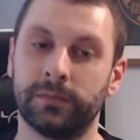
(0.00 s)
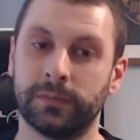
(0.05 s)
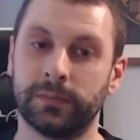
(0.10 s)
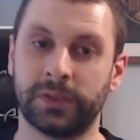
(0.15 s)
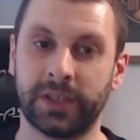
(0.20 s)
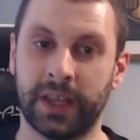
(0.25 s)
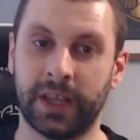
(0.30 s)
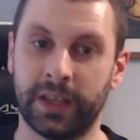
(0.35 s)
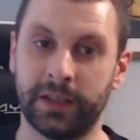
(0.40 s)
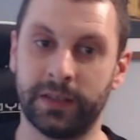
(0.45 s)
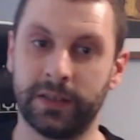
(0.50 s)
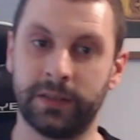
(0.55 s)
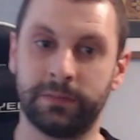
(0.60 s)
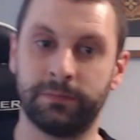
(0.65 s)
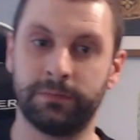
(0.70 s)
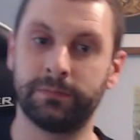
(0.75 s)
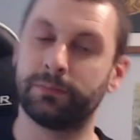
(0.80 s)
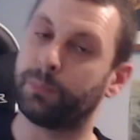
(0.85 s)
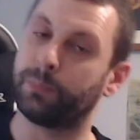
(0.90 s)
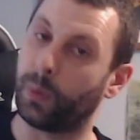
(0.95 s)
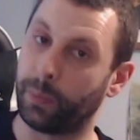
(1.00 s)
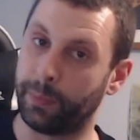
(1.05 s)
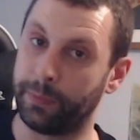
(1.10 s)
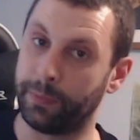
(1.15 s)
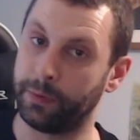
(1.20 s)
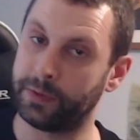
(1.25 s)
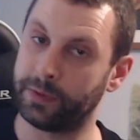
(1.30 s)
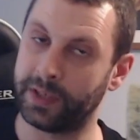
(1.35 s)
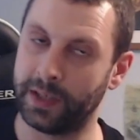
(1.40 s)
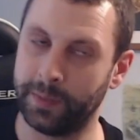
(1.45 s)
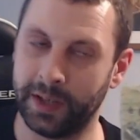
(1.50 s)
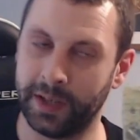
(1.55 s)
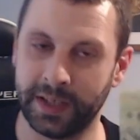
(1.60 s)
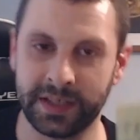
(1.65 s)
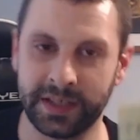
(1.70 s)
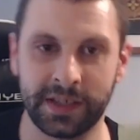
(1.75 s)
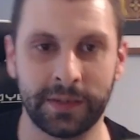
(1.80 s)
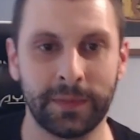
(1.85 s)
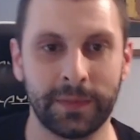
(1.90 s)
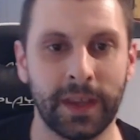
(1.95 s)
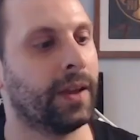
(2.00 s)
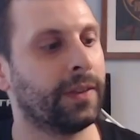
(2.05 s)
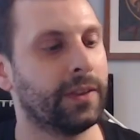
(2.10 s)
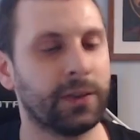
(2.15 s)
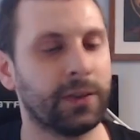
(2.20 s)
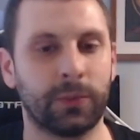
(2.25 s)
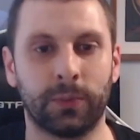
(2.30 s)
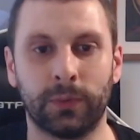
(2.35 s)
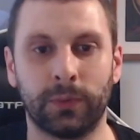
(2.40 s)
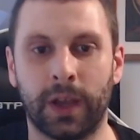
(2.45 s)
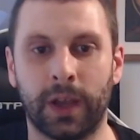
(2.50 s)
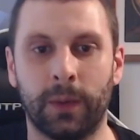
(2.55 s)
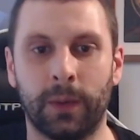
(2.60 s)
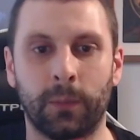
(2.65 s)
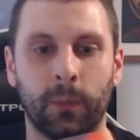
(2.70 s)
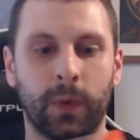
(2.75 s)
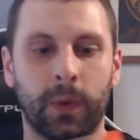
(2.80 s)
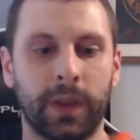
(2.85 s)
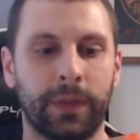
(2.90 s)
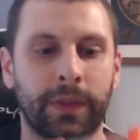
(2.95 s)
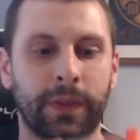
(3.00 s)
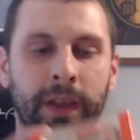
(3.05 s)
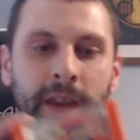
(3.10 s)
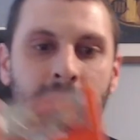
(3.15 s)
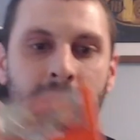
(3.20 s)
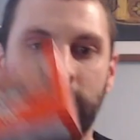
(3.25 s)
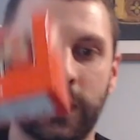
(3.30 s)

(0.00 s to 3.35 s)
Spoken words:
standard proper brew tea bags. And this will come with a